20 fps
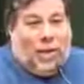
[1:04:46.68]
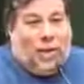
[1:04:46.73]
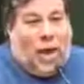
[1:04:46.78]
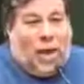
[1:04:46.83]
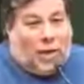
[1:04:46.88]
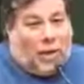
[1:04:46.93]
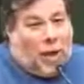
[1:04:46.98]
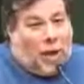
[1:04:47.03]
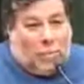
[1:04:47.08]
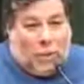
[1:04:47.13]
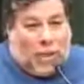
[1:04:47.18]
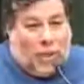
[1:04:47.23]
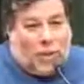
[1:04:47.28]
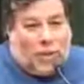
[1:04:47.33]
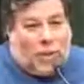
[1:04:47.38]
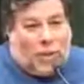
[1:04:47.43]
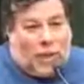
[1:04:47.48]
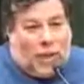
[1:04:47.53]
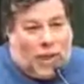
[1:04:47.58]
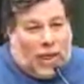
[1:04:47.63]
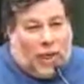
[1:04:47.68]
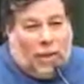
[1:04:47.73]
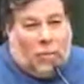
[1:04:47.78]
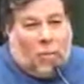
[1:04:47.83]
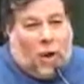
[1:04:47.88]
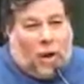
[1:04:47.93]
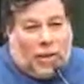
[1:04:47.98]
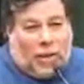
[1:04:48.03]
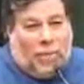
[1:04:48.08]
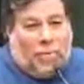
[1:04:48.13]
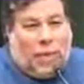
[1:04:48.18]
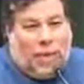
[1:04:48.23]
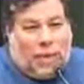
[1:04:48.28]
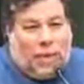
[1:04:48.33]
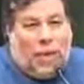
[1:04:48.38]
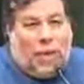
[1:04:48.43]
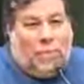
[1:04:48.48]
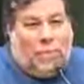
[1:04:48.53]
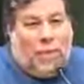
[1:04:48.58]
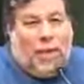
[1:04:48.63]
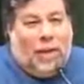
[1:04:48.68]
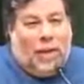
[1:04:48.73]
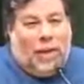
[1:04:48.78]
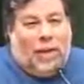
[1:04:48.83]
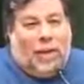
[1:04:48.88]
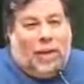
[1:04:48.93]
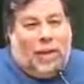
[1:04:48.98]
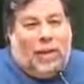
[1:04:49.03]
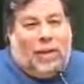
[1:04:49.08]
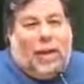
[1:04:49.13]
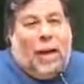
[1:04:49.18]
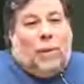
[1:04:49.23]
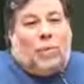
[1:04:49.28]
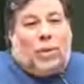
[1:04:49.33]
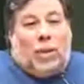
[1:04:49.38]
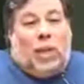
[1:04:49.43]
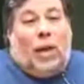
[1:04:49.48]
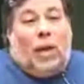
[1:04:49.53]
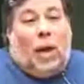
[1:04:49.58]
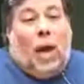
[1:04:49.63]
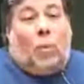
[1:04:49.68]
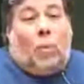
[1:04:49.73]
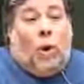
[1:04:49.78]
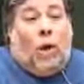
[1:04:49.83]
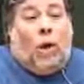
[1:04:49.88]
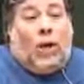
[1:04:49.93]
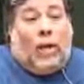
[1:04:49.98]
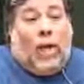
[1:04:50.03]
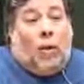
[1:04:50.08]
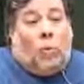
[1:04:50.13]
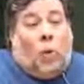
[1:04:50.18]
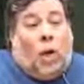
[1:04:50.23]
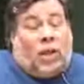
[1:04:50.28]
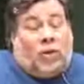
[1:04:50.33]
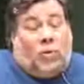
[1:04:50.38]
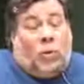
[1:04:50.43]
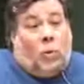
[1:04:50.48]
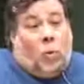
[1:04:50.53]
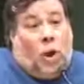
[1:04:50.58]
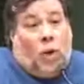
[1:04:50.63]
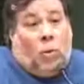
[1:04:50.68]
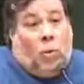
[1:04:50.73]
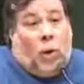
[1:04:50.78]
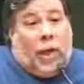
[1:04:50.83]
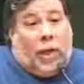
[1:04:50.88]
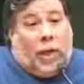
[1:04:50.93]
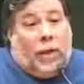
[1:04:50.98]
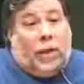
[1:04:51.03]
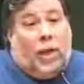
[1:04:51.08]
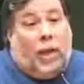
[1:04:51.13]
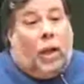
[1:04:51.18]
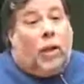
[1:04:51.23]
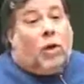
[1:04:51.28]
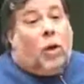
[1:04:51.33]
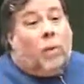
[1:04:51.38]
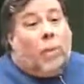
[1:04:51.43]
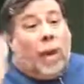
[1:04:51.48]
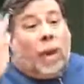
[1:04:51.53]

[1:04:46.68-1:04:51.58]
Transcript: not not because it's a geek watch, but um, that was the, I'll wear a geek watch for one week, and then I'll go